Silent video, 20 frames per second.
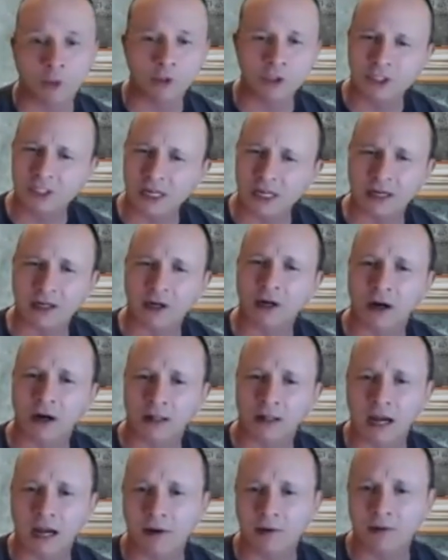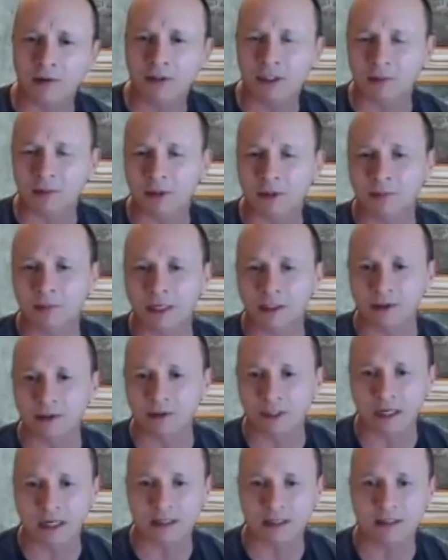we just kind of call out some of the main
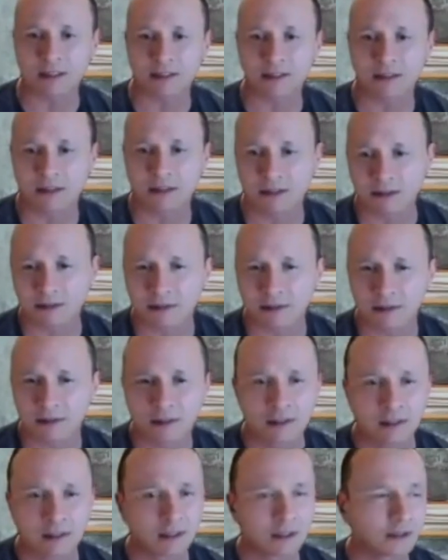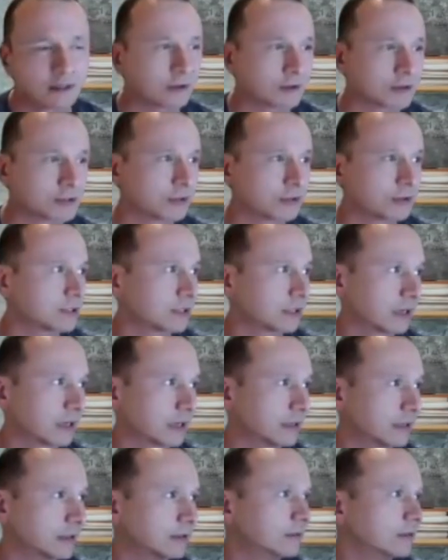use cases and their
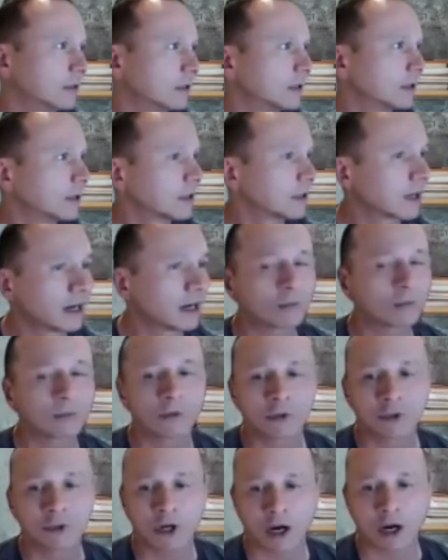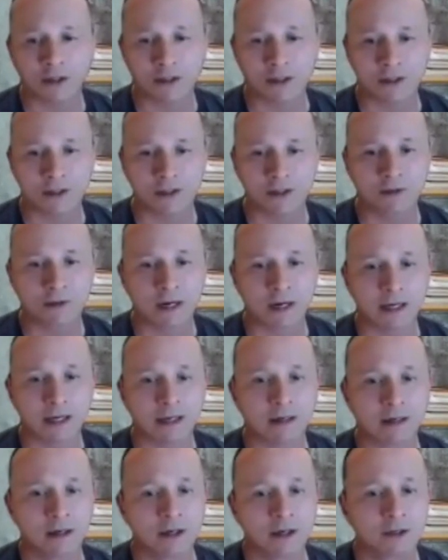associated kind of root causes,
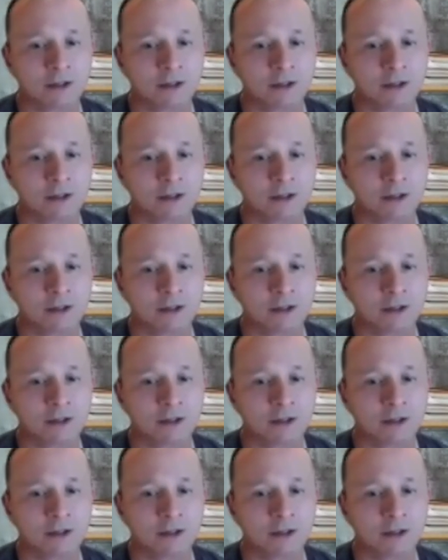right?